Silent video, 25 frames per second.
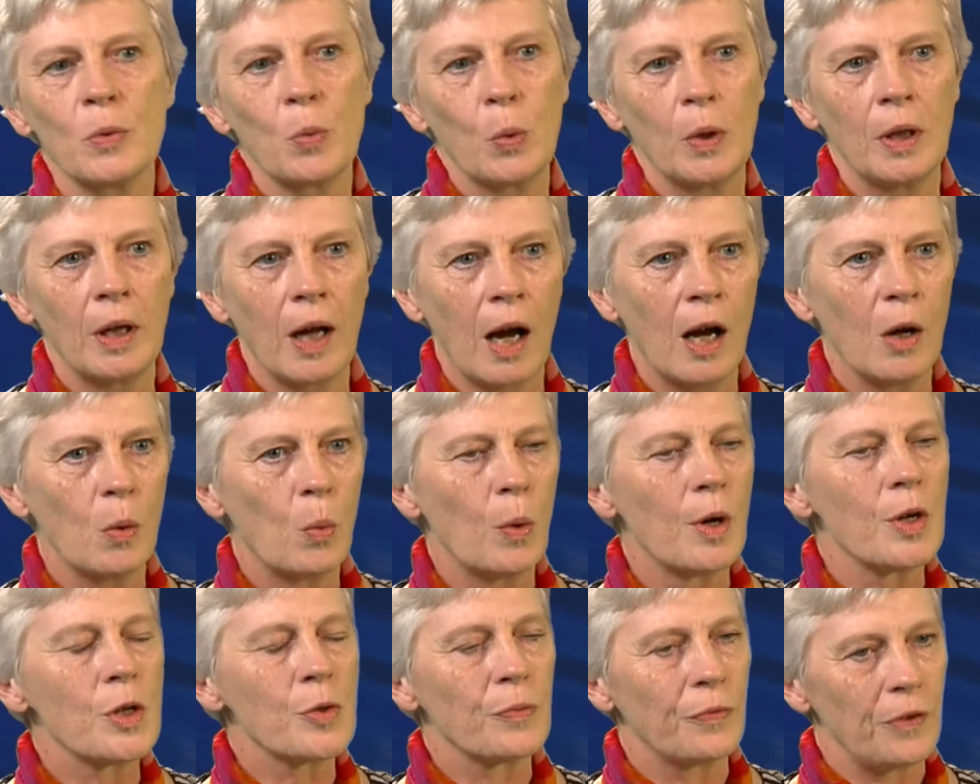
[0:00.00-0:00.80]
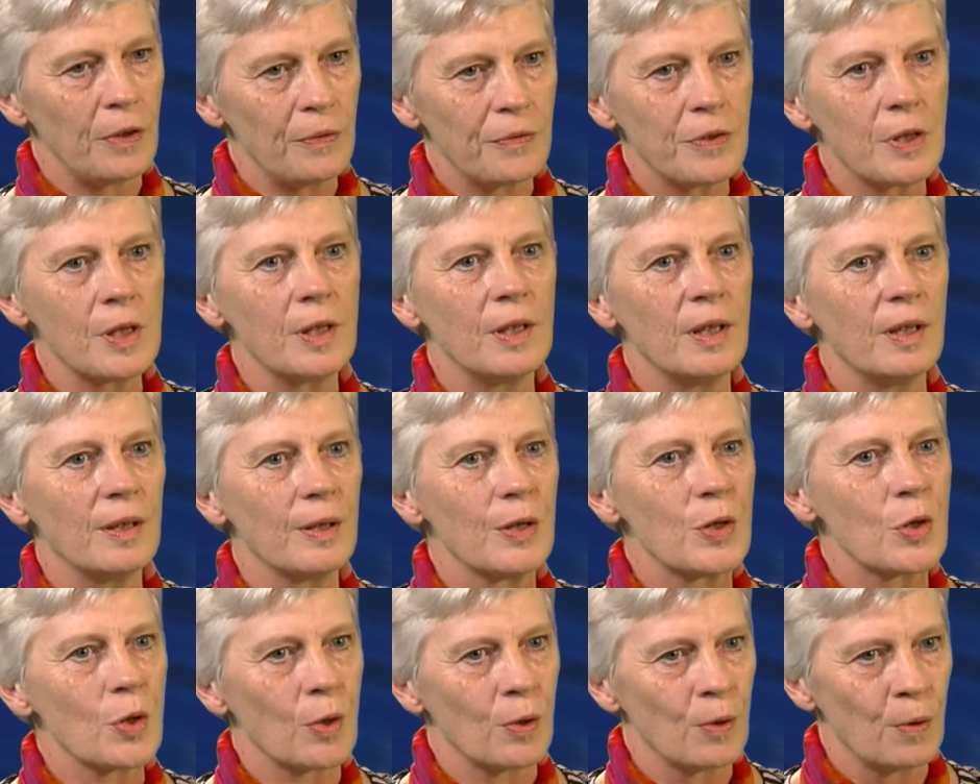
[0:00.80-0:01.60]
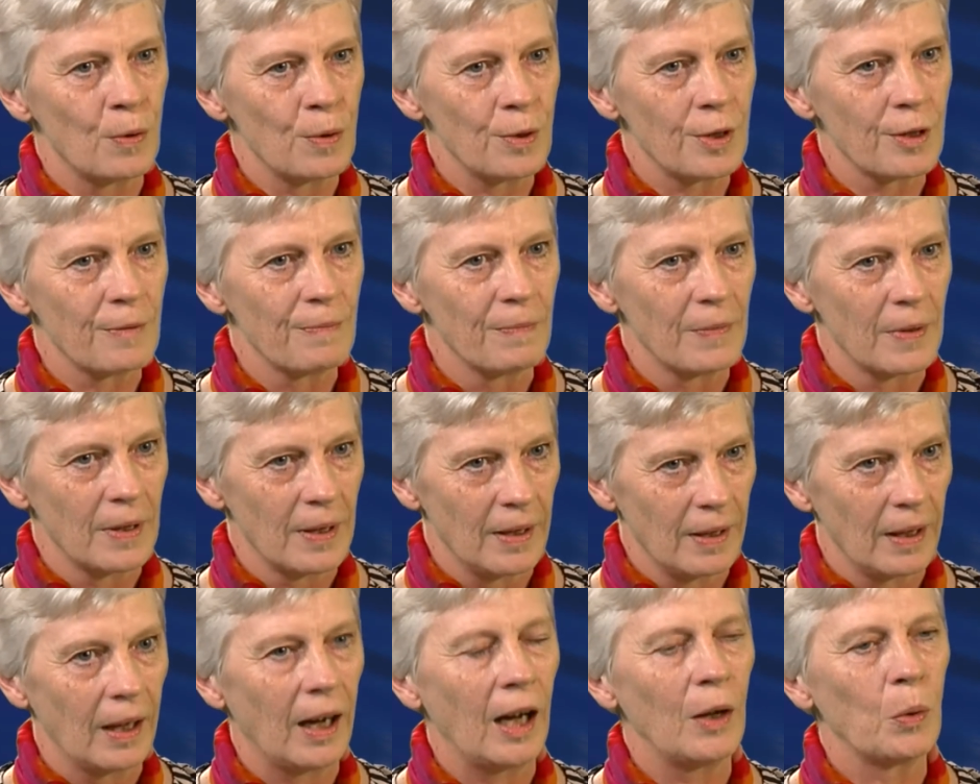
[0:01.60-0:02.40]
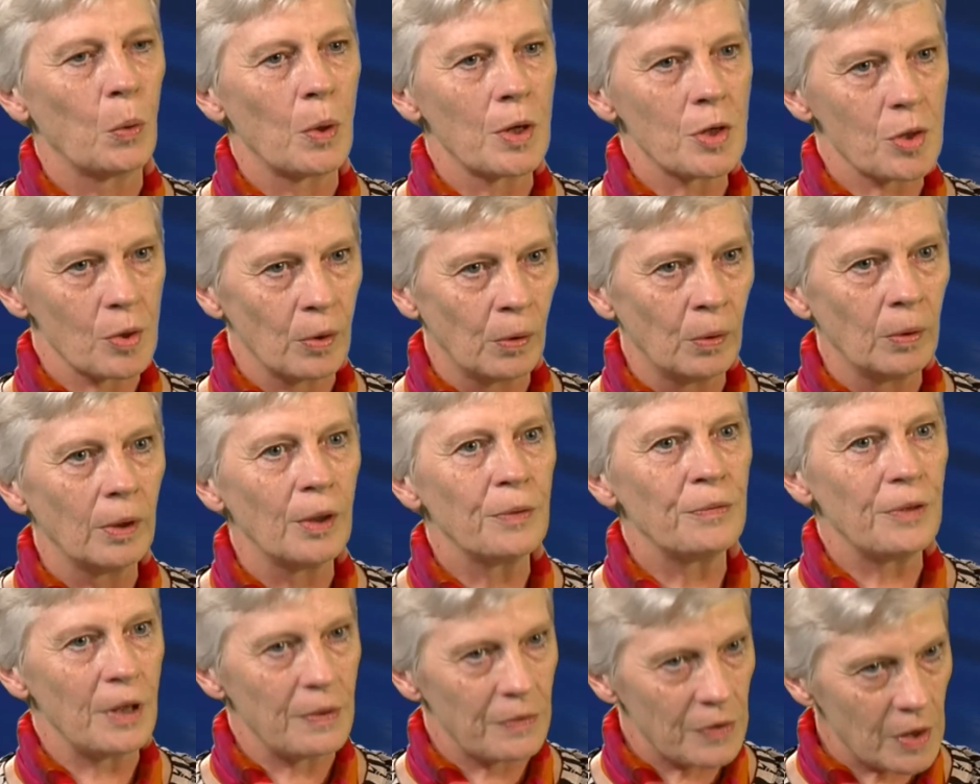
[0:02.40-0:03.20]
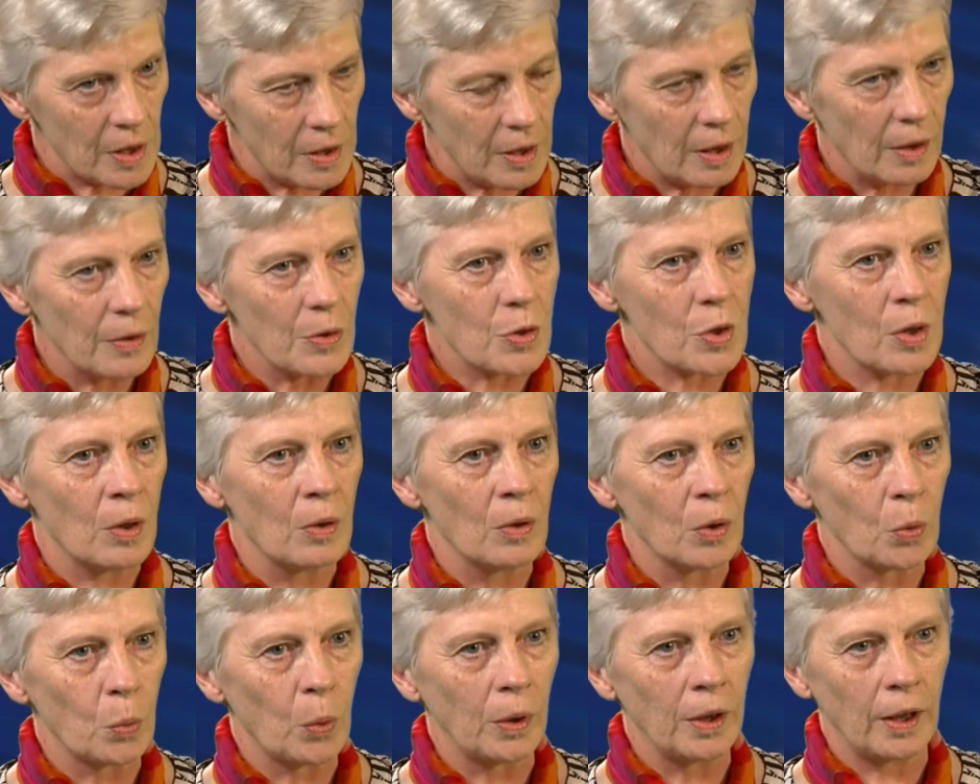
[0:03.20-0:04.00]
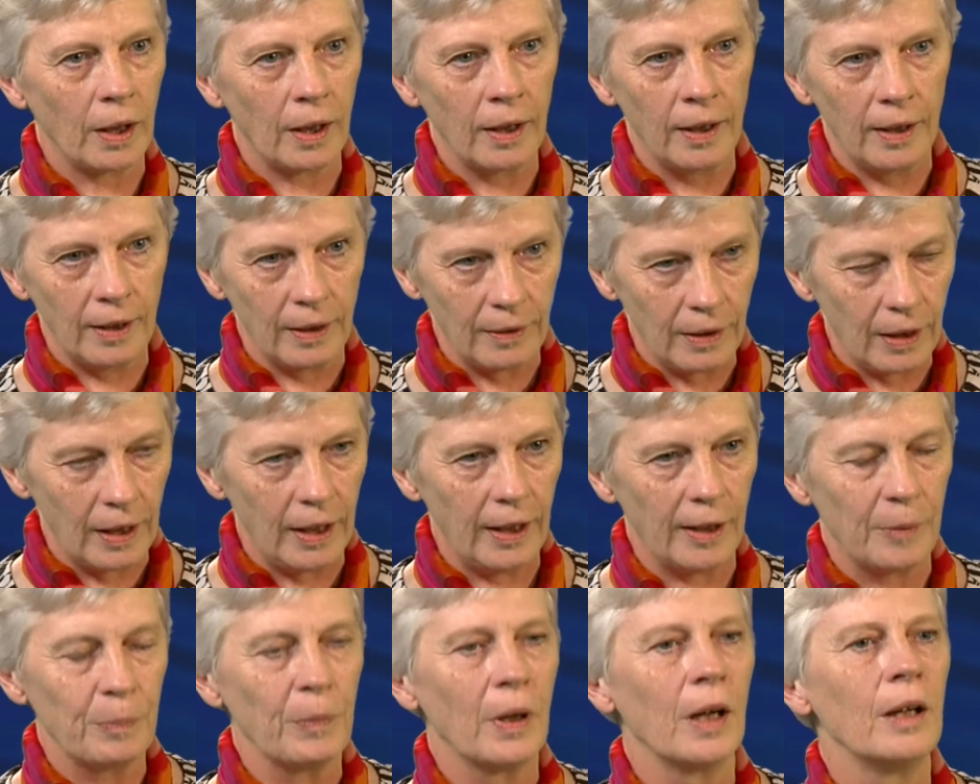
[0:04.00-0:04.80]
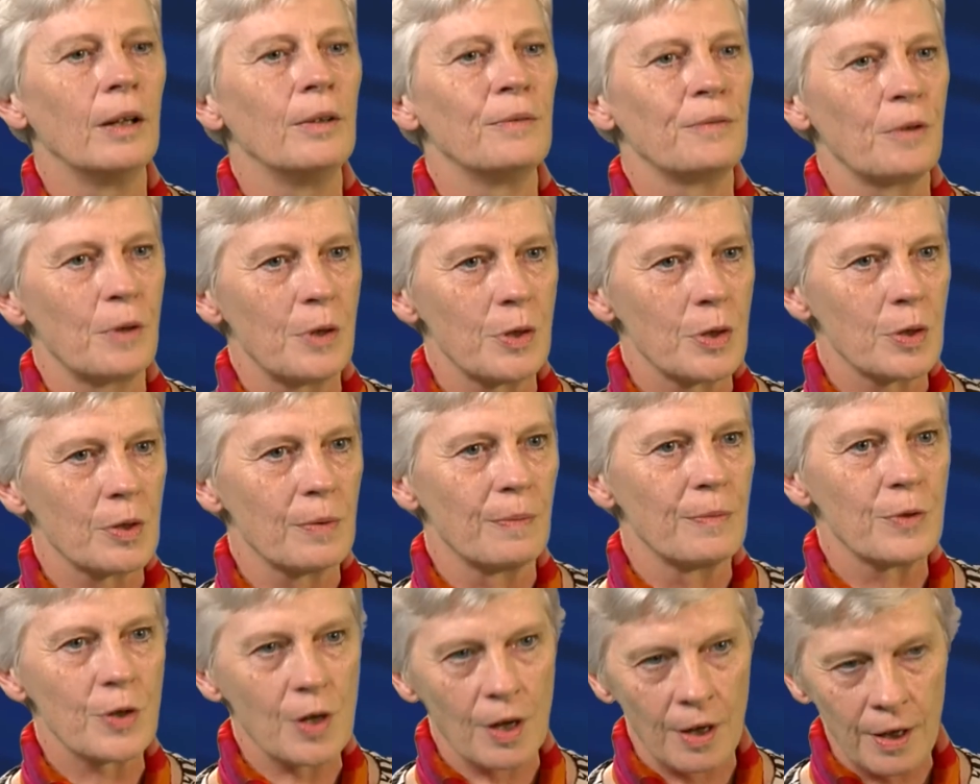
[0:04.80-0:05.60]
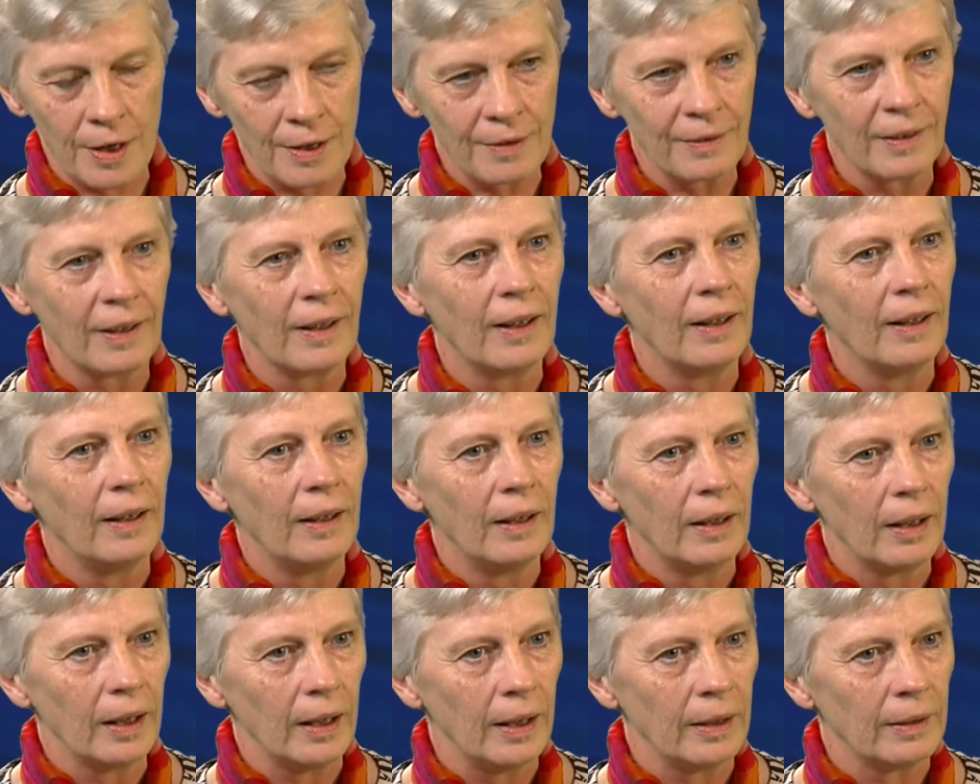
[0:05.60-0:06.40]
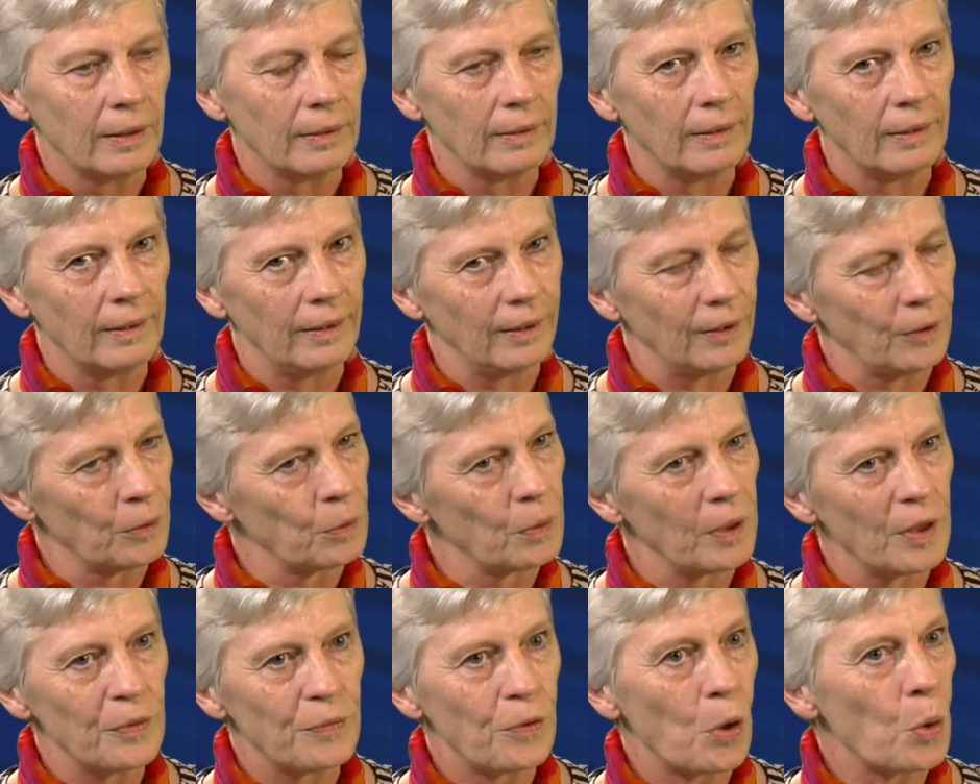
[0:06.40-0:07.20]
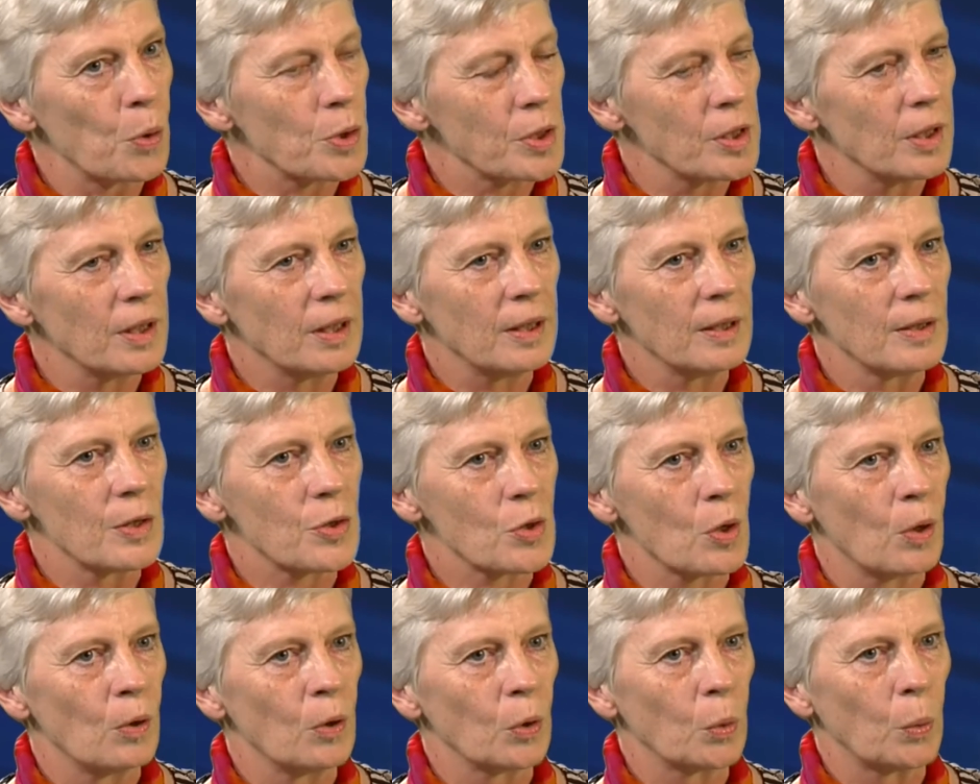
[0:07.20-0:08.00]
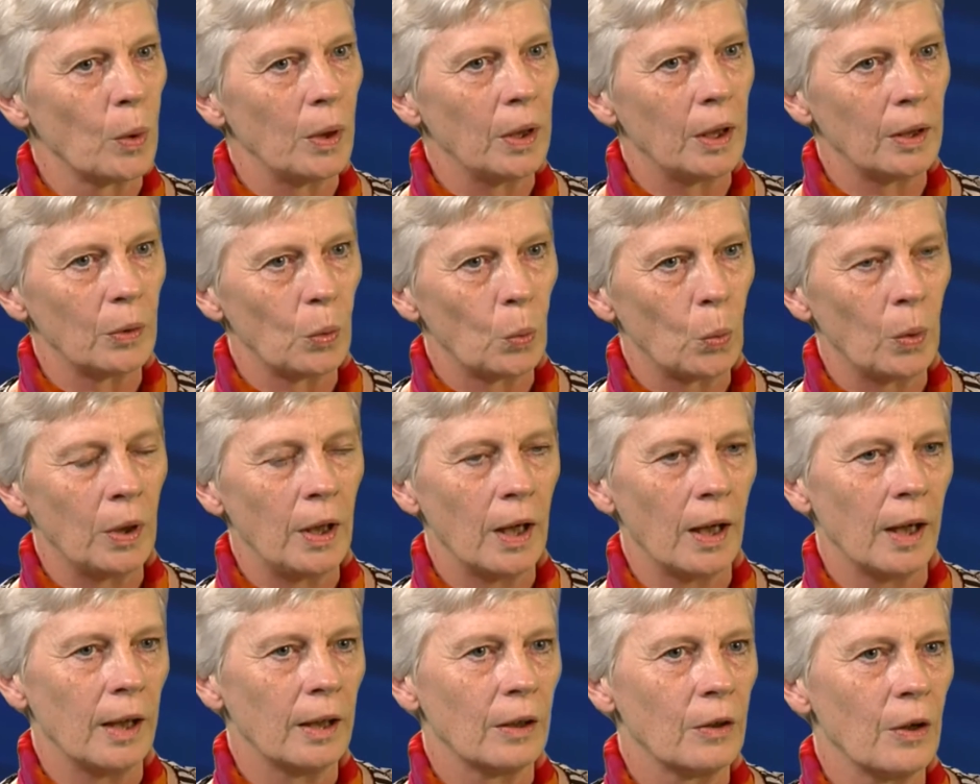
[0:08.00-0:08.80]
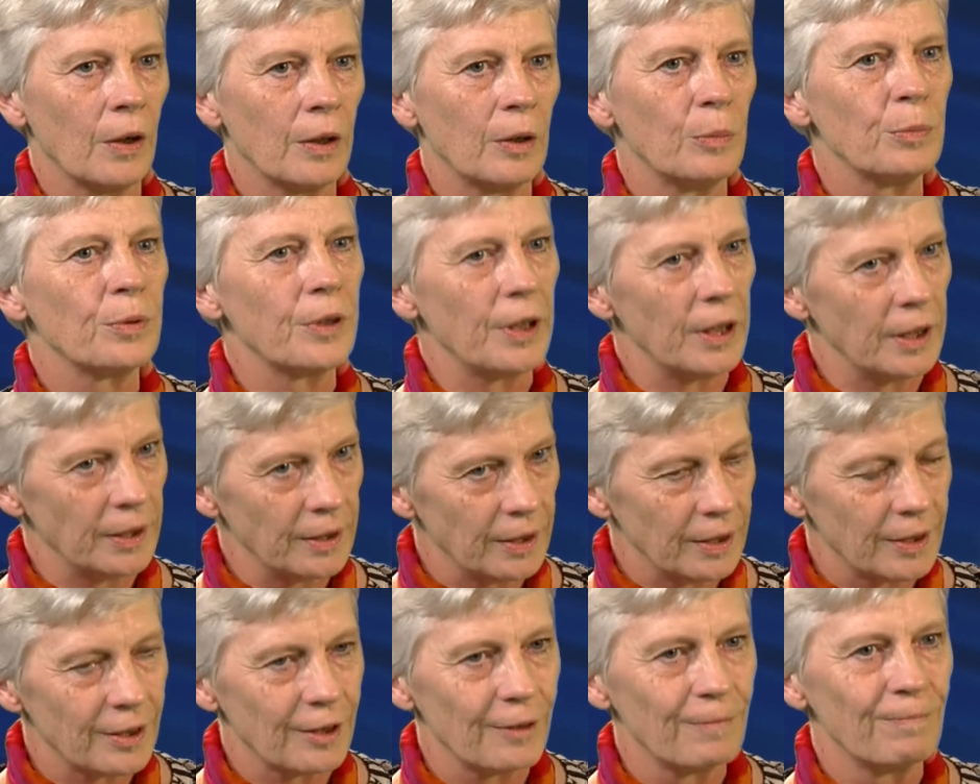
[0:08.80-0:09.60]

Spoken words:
when I was 15 years old. I was only 15 years old when I had my first son, okay. And only 14 years old when I got pregnant.